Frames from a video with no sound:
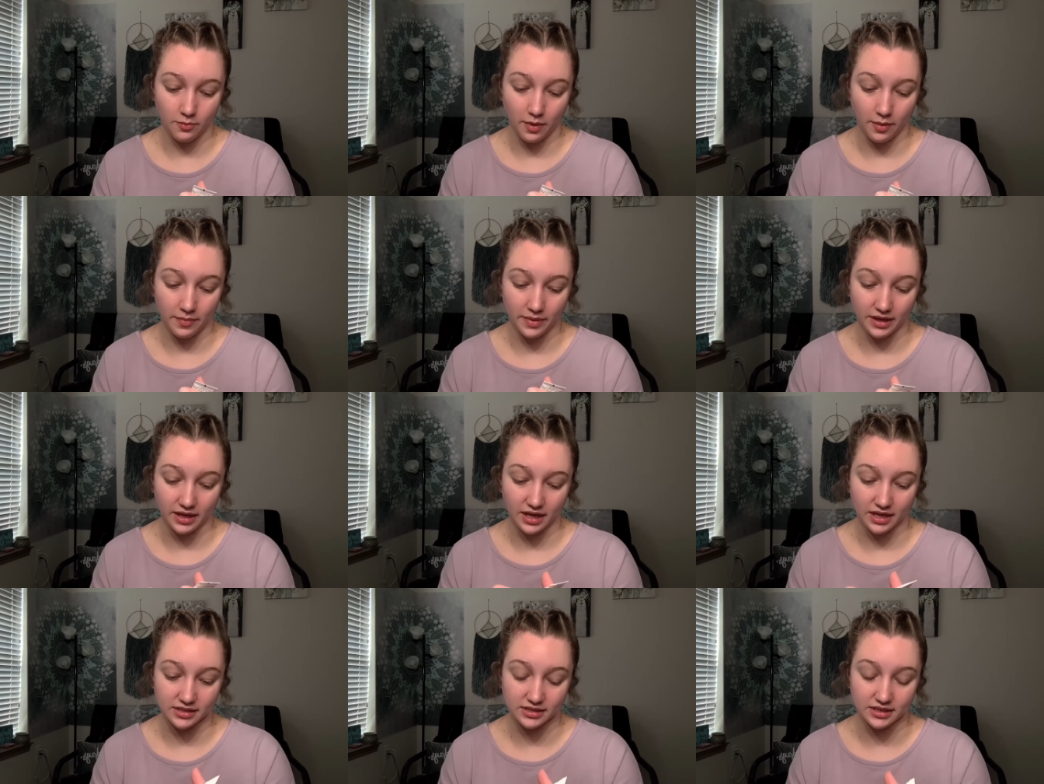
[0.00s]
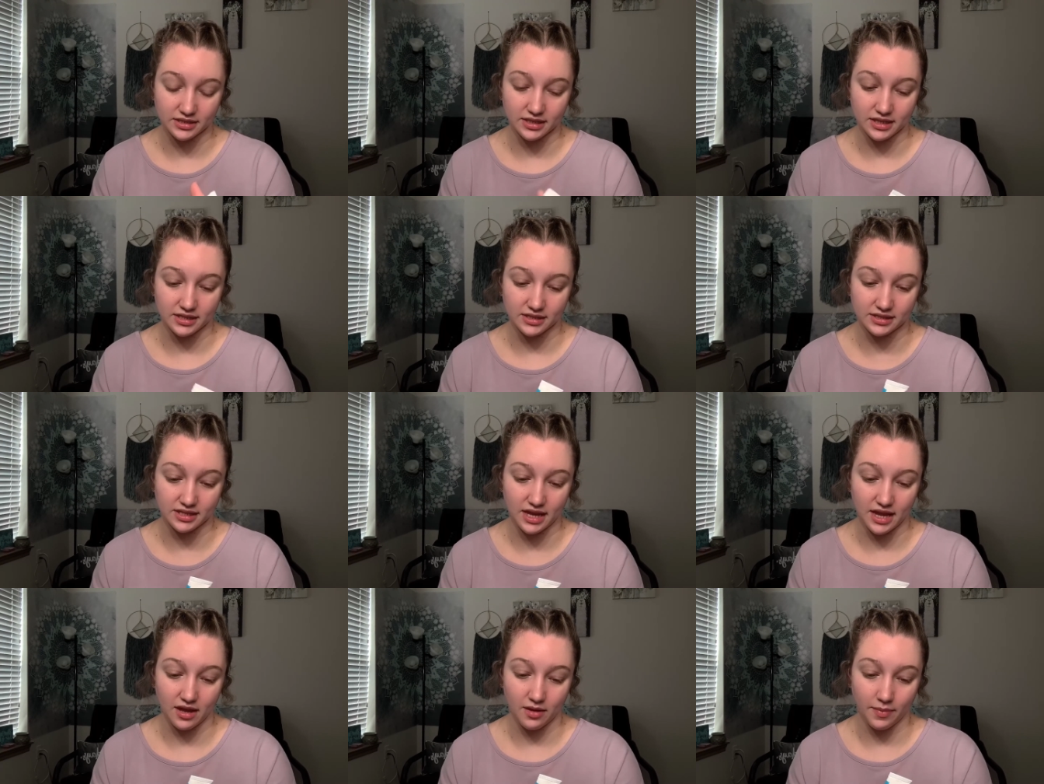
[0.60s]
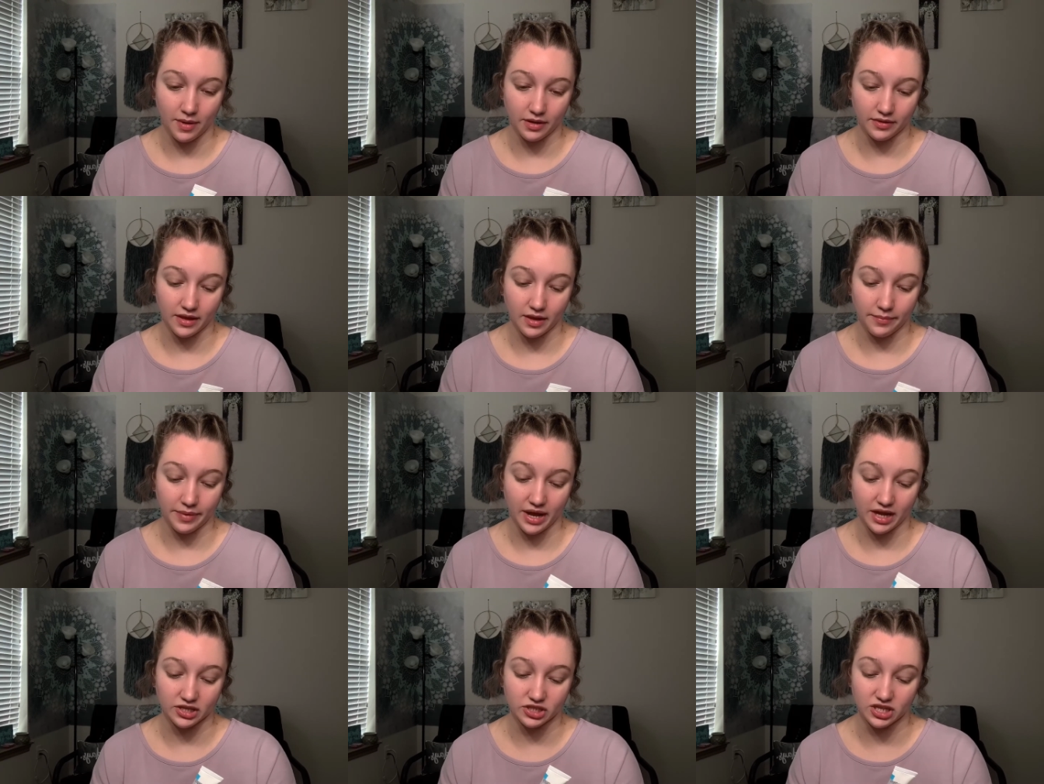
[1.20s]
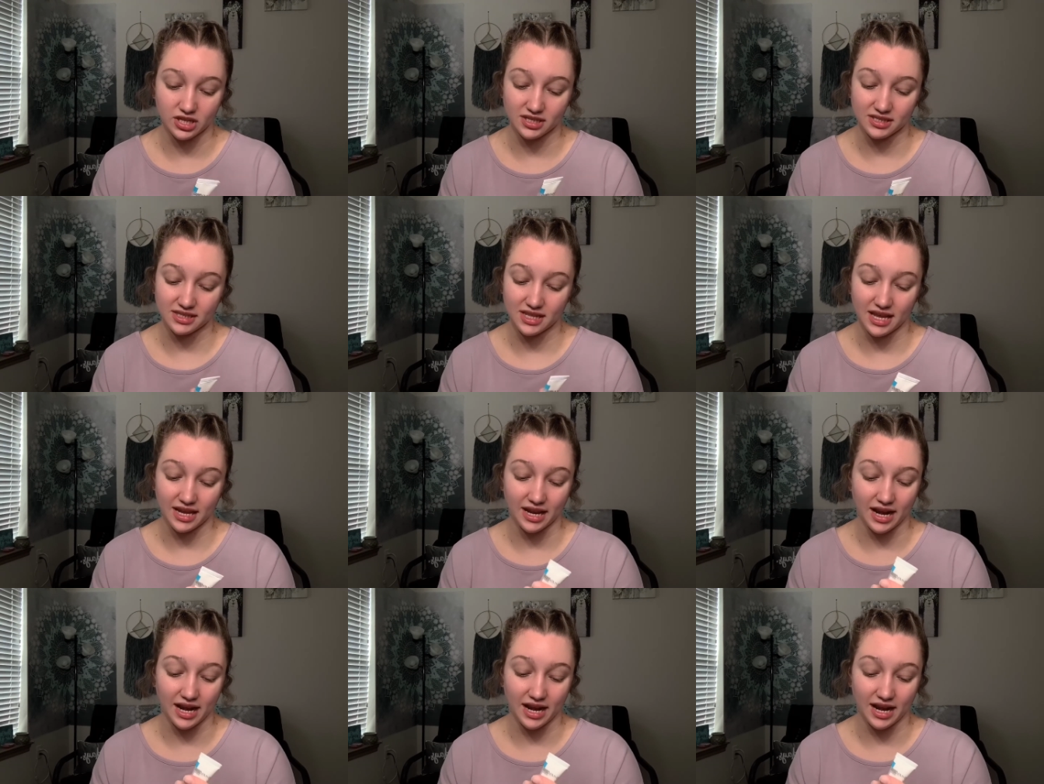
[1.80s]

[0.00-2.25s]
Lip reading: but because it does say about that patch test thing,